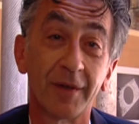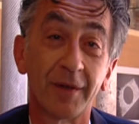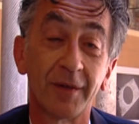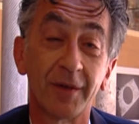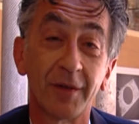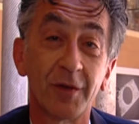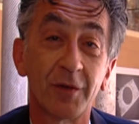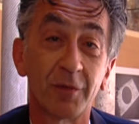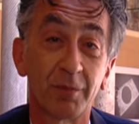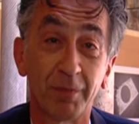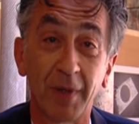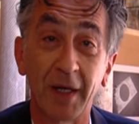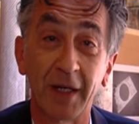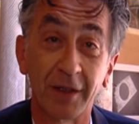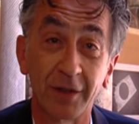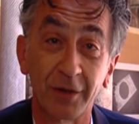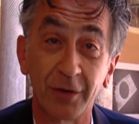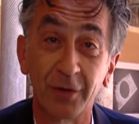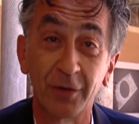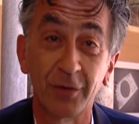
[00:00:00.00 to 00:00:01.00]

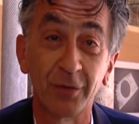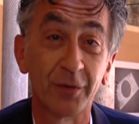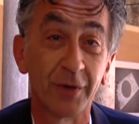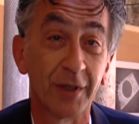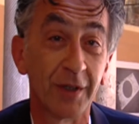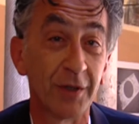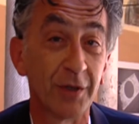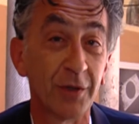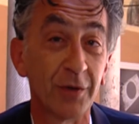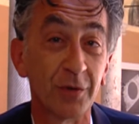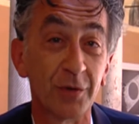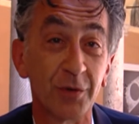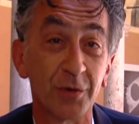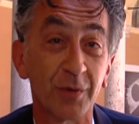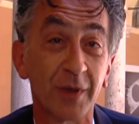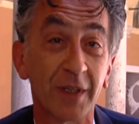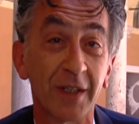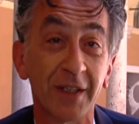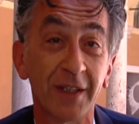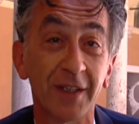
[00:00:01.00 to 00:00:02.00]
respect to the
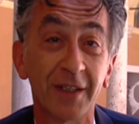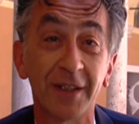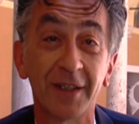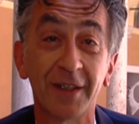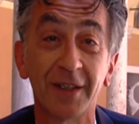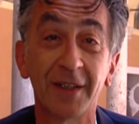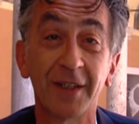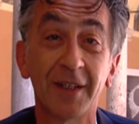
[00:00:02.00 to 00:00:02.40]
usually